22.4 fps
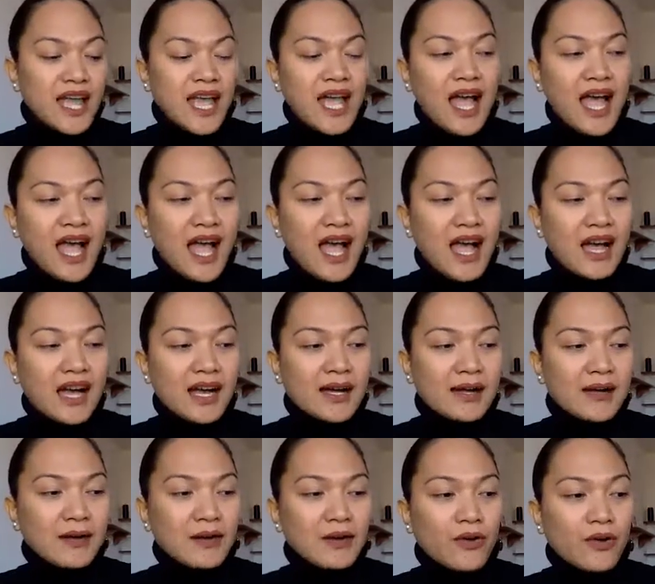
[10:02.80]

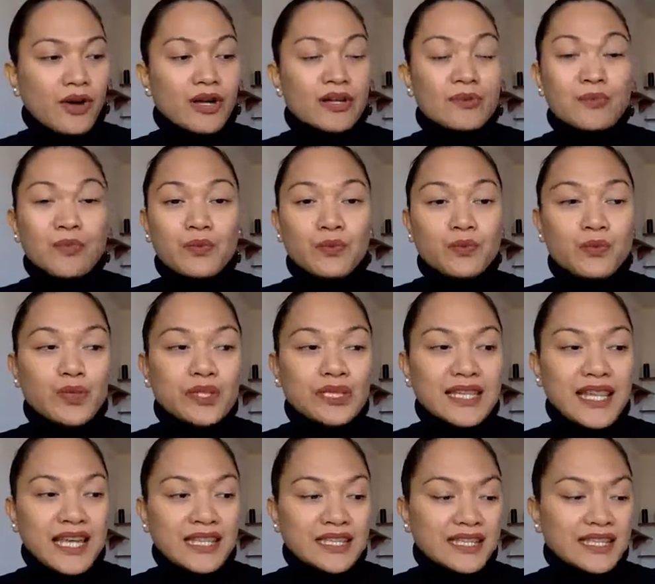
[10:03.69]
or will
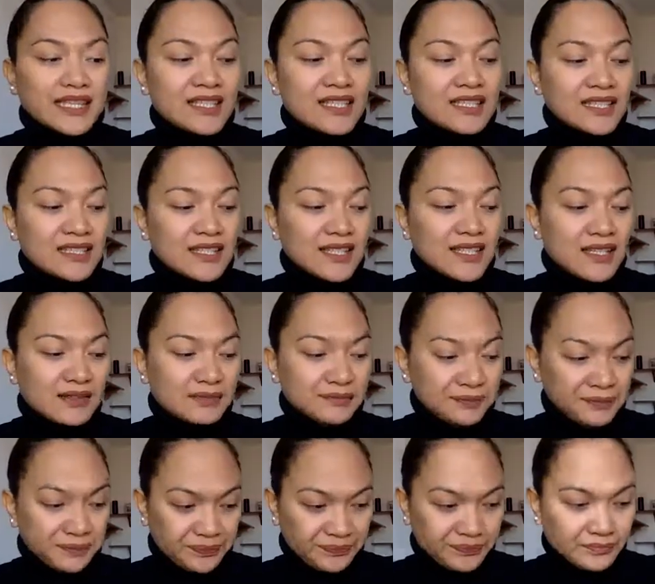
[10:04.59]
let it
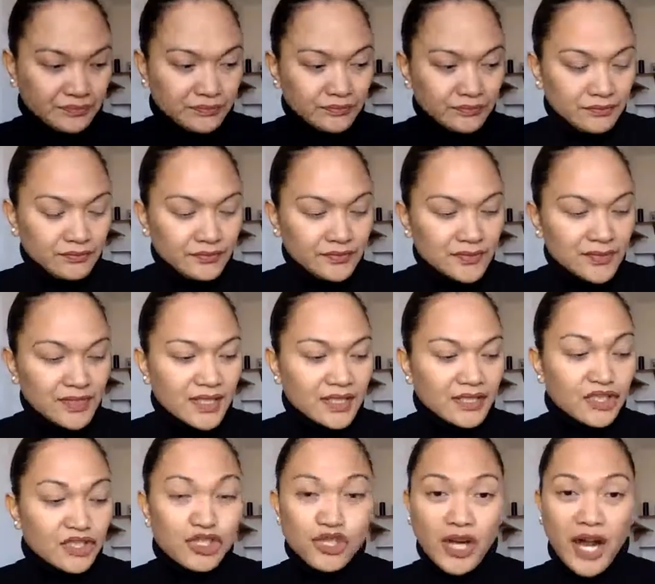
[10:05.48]

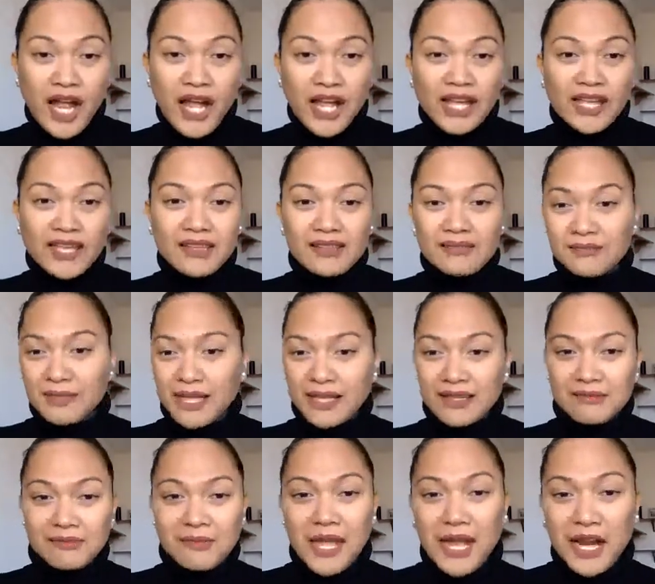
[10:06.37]
dry,
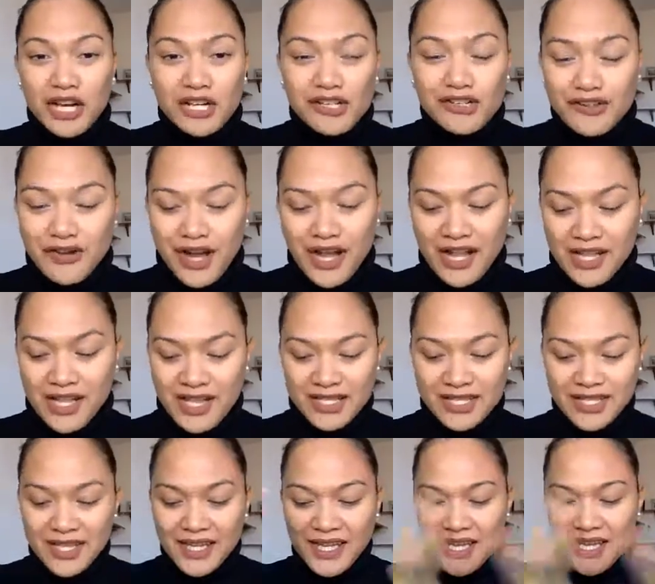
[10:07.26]
like air dry
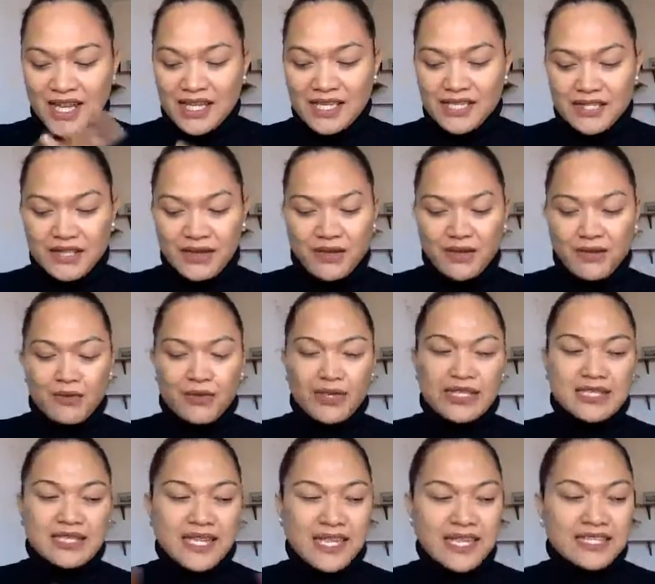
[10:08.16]
it. So
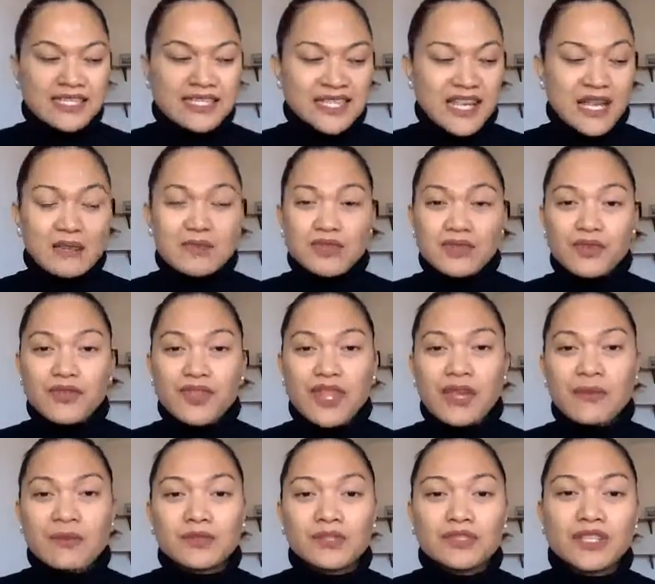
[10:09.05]
it takes time, so
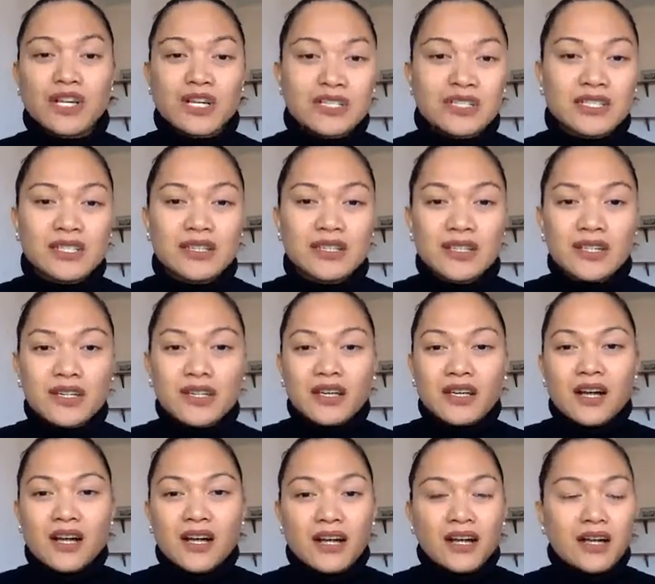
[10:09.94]
they will not,
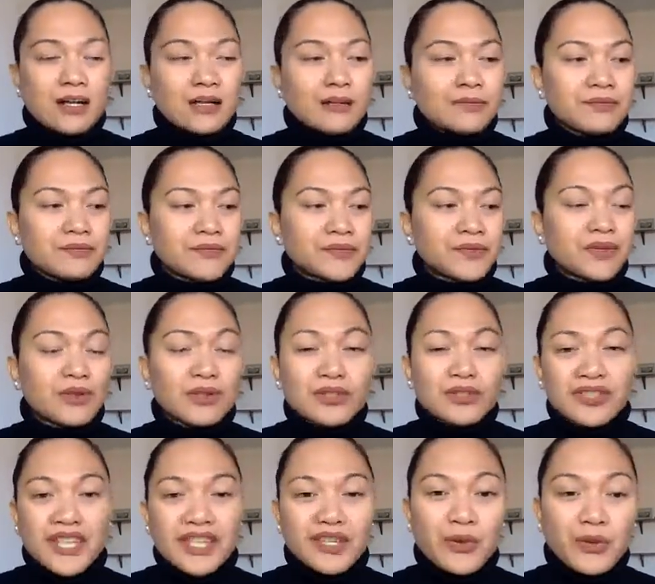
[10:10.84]

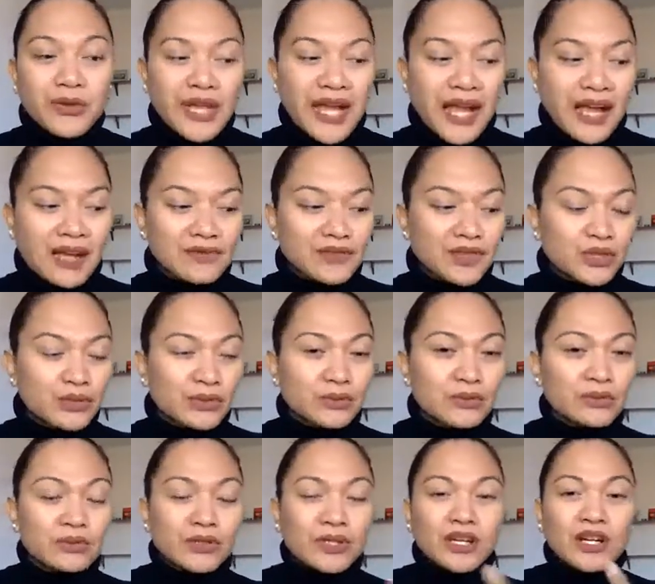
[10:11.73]
they don't have
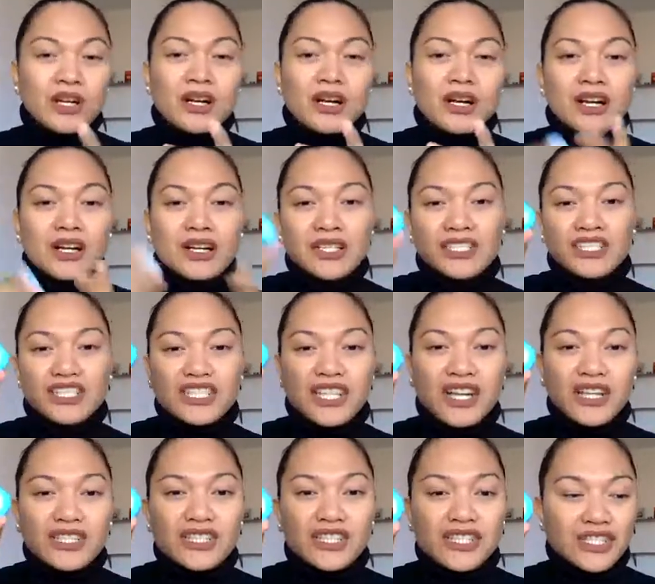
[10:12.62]
to
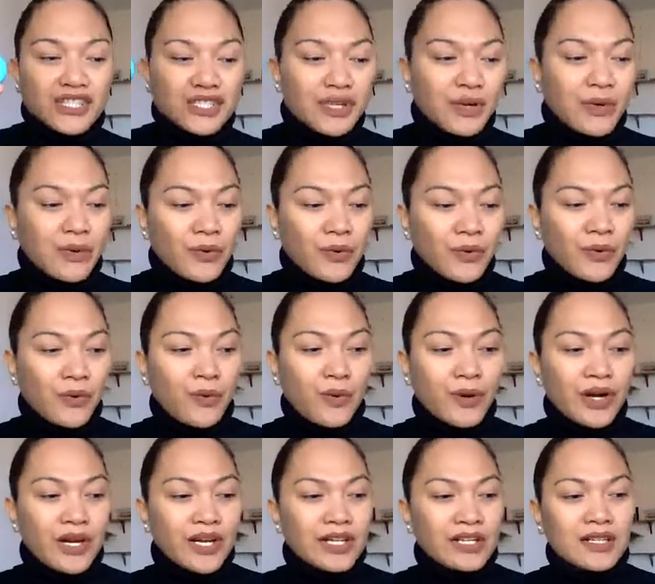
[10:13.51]
touch
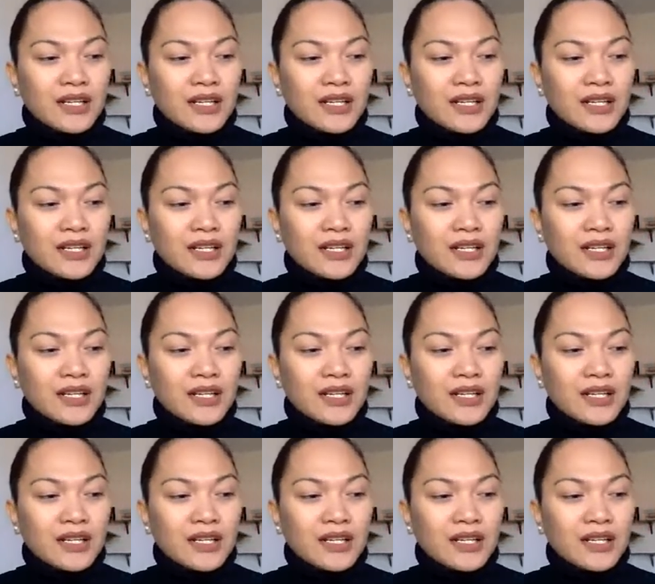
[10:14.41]
or